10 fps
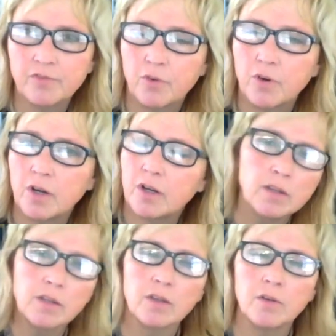for
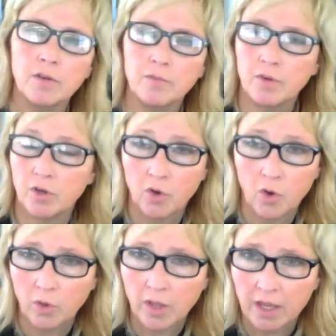her
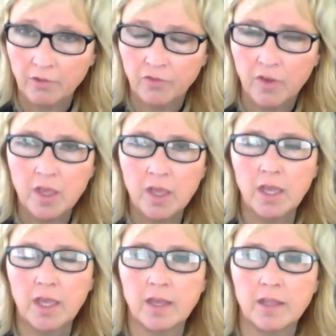whole life,
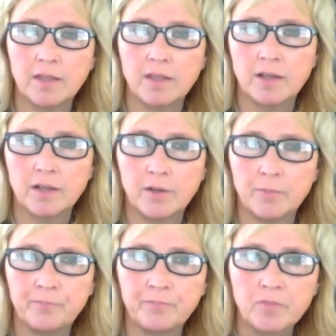and
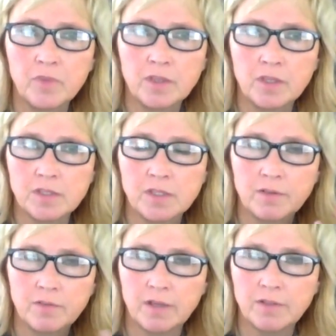
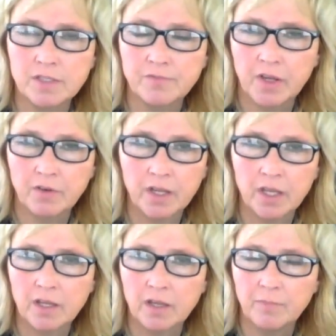has a
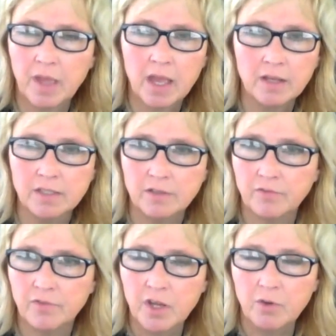very active
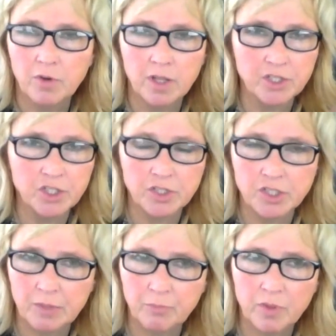
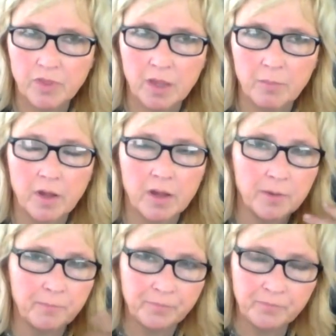relationship with them
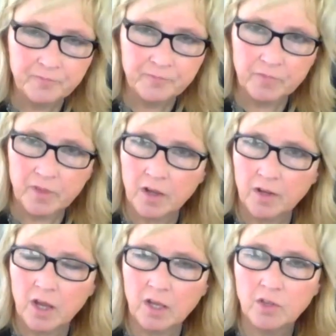on an
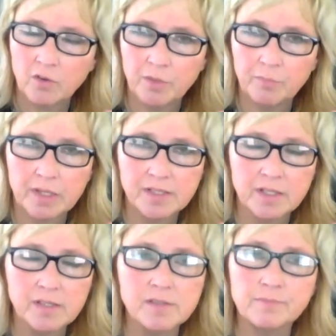ongoing
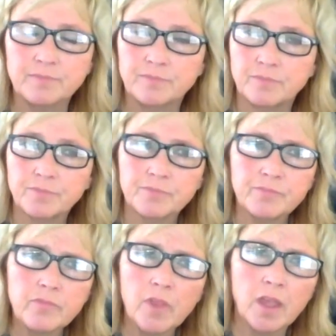basis.
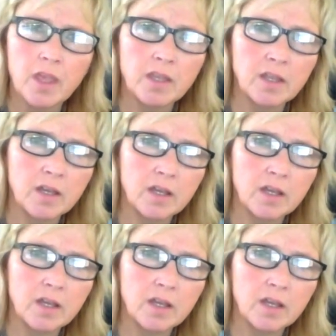And